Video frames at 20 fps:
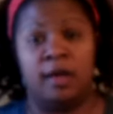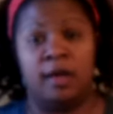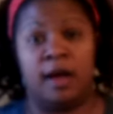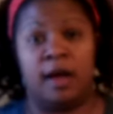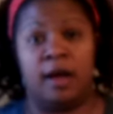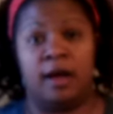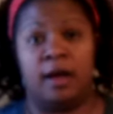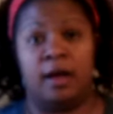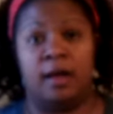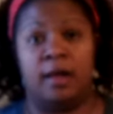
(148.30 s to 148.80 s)

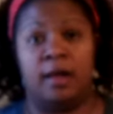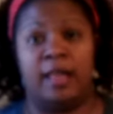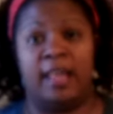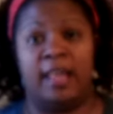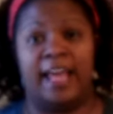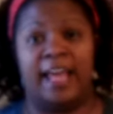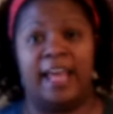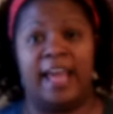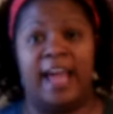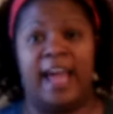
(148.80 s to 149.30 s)

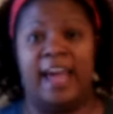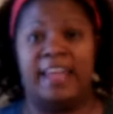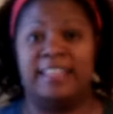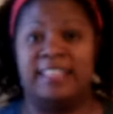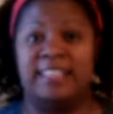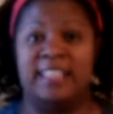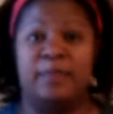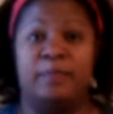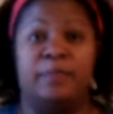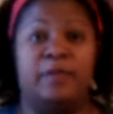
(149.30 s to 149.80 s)
like I
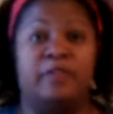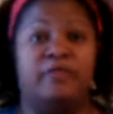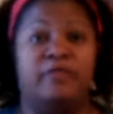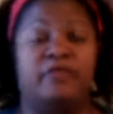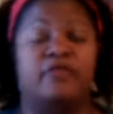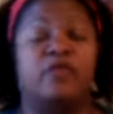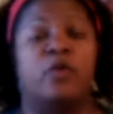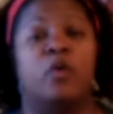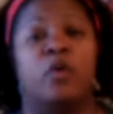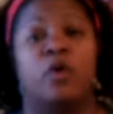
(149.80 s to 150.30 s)
had said
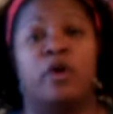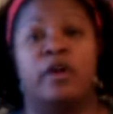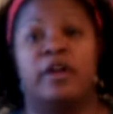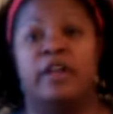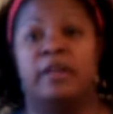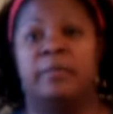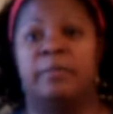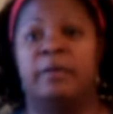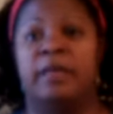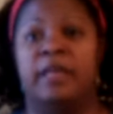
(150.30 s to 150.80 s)
before
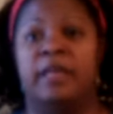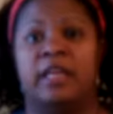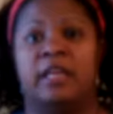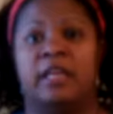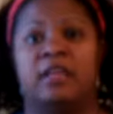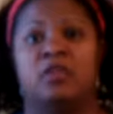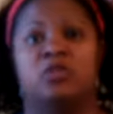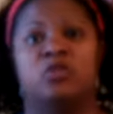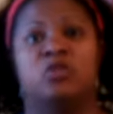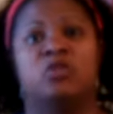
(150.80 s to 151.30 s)
in the
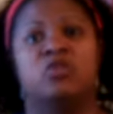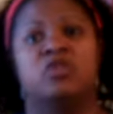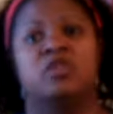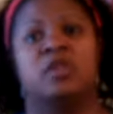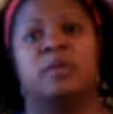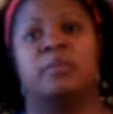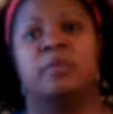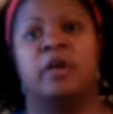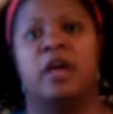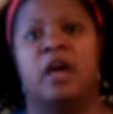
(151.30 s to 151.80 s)
beginning, do
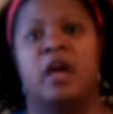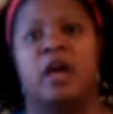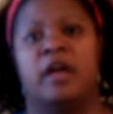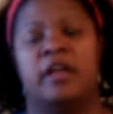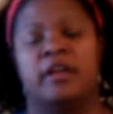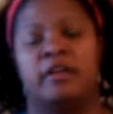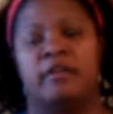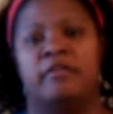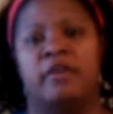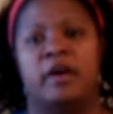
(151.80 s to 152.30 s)
some
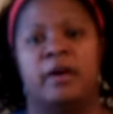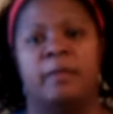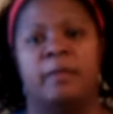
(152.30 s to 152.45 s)
kind of